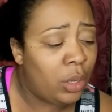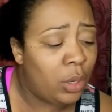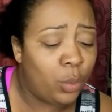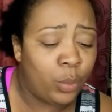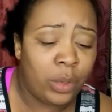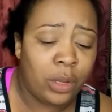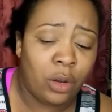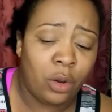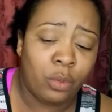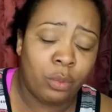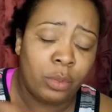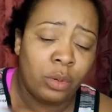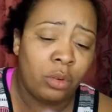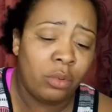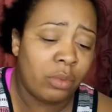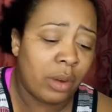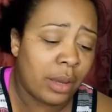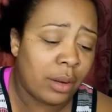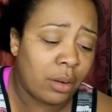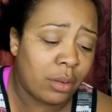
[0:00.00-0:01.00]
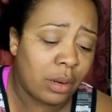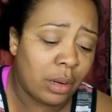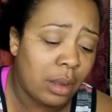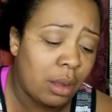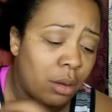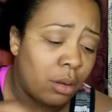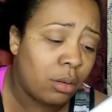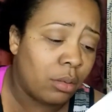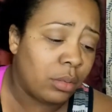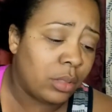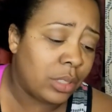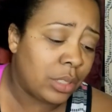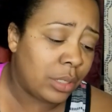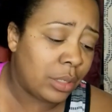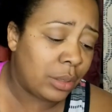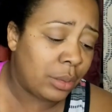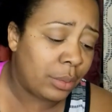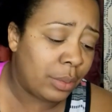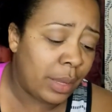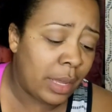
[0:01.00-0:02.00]
we're going to move right on along
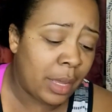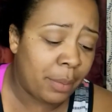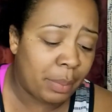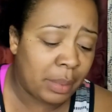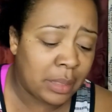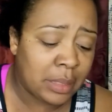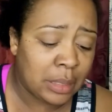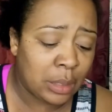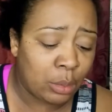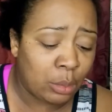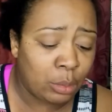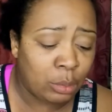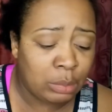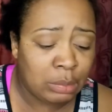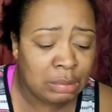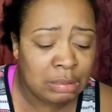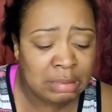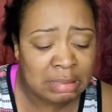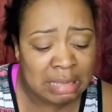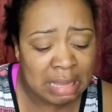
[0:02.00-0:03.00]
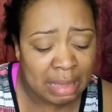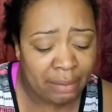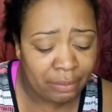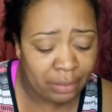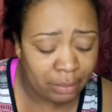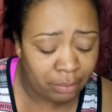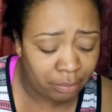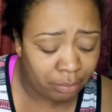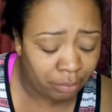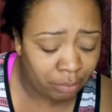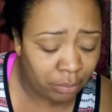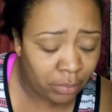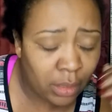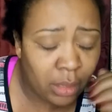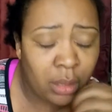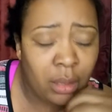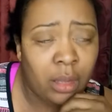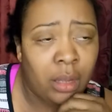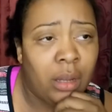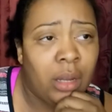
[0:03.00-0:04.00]
to episode 7.
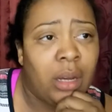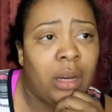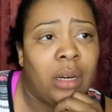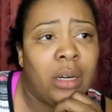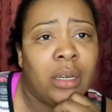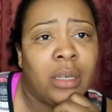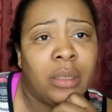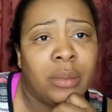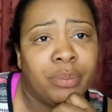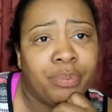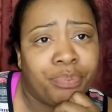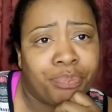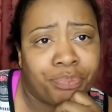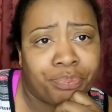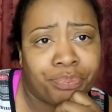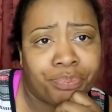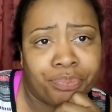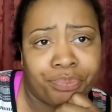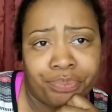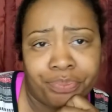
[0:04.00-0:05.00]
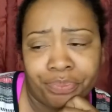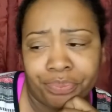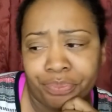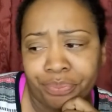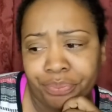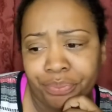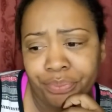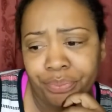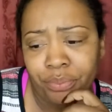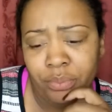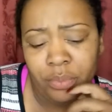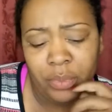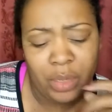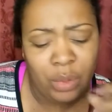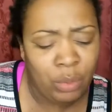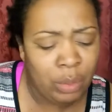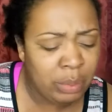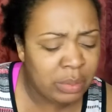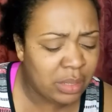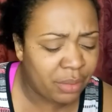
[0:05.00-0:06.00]
What
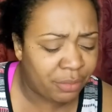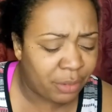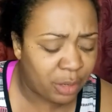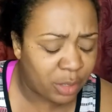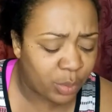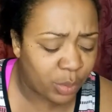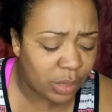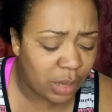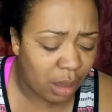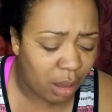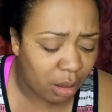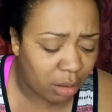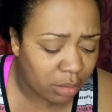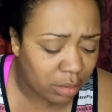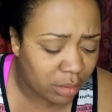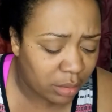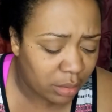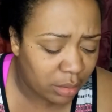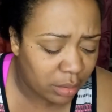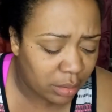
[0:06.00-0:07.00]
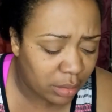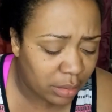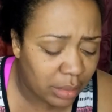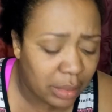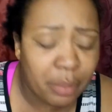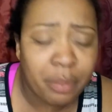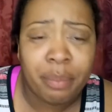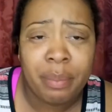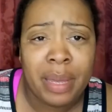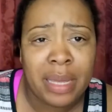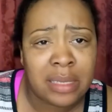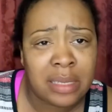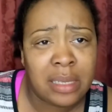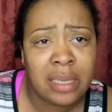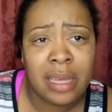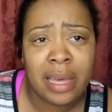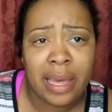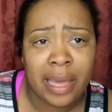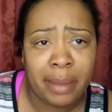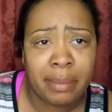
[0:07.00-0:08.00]
was the first one called? Messy
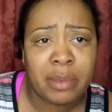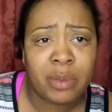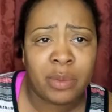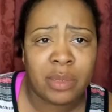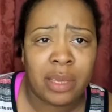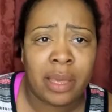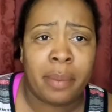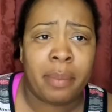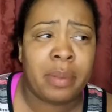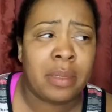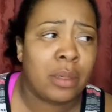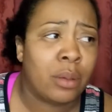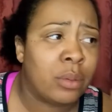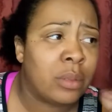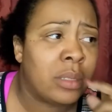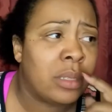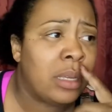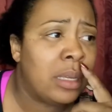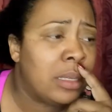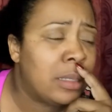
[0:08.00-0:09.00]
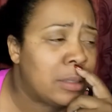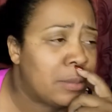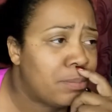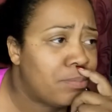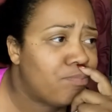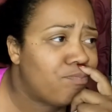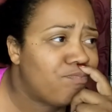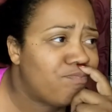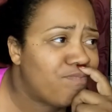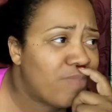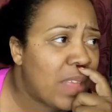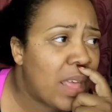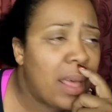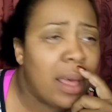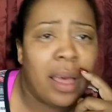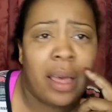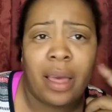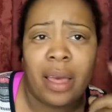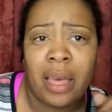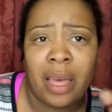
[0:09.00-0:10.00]
Games was episode 6.
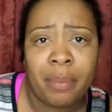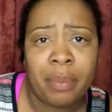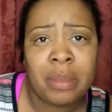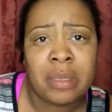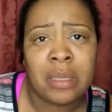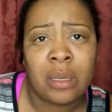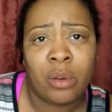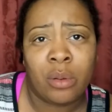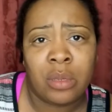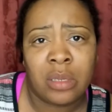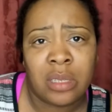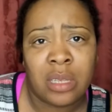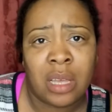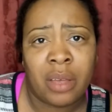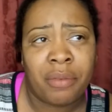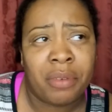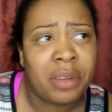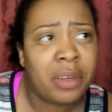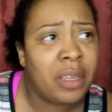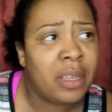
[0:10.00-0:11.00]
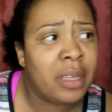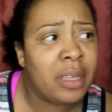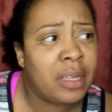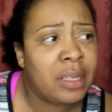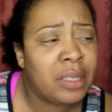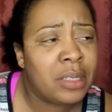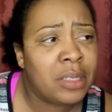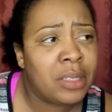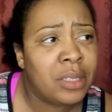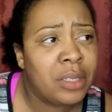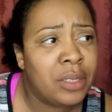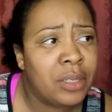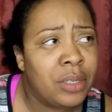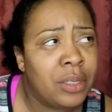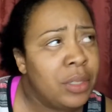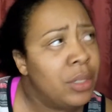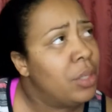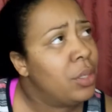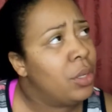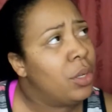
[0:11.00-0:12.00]
Episode 7 is
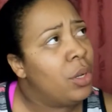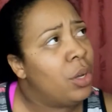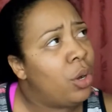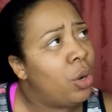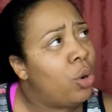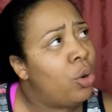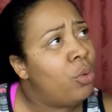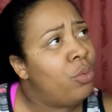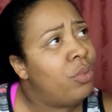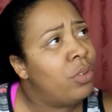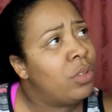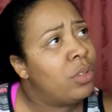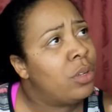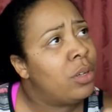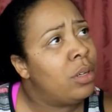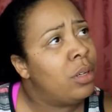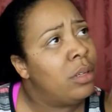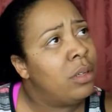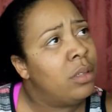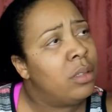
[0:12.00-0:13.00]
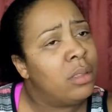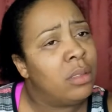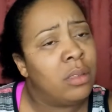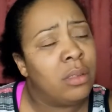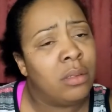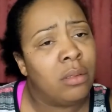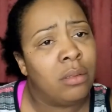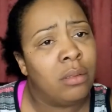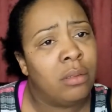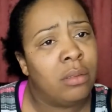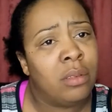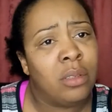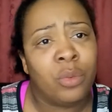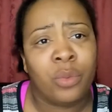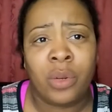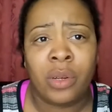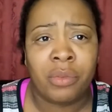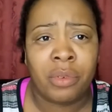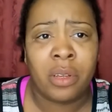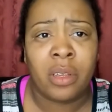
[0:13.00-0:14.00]
Over the
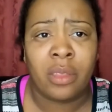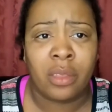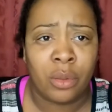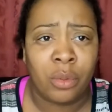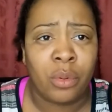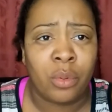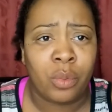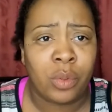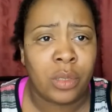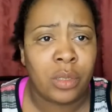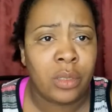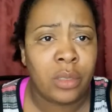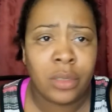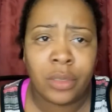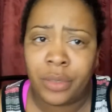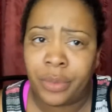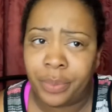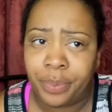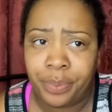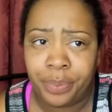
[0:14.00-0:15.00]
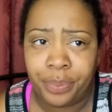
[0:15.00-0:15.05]
River and Through the Woods.